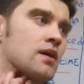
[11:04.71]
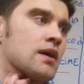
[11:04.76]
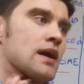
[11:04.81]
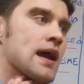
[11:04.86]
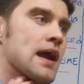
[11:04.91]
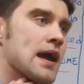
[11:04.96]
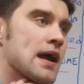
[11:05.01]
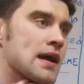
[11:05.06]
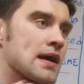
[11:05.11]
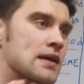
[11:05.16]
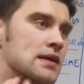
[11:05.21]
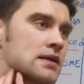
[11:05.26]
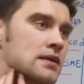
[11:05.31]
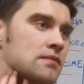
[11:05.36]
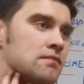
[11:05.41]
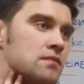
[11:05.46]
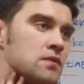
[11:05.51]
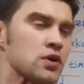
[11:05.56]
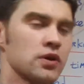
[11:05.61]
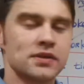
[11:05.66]
And
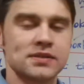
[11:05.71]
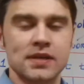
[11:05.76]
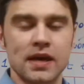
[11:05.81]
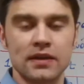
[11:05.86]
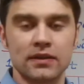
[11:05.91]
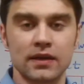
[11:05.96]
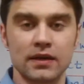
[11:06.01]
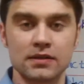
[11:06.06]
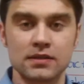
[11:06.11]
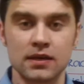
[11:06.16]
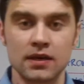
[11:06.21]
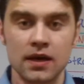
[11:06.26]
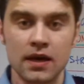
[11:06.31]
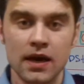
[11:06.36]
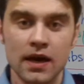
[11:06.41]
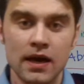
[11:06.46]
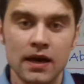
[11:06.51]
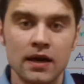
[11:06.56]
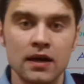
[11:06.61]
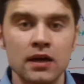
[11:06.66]
you can say that
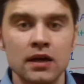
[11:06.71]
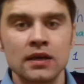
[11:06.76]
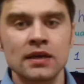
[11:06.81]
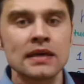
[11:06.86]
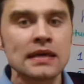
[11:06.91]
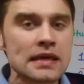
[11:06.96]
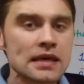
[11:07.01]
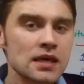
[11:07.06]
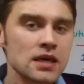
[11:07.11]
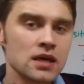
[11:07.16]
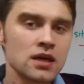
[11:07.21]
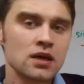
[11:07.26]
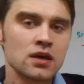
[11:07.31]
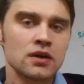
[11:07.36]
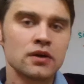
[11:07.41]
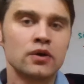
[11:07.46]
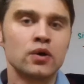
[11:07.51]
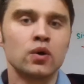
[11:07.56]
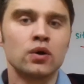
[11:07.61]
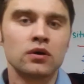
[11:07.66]

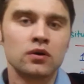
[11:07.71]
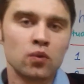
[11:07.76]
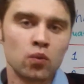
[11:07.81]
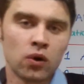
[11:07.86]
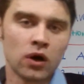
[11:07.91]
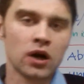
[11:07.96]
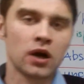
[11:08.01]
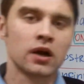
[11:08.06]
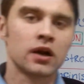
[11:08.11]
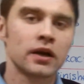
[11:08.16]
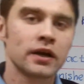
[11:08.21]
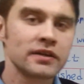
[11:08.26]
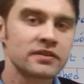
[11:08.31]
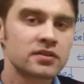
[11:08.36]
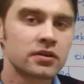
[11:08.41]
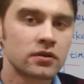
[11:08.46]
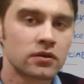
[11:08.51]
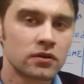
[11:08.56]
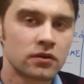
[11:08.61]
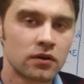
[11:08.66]
he
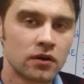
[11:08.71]
worked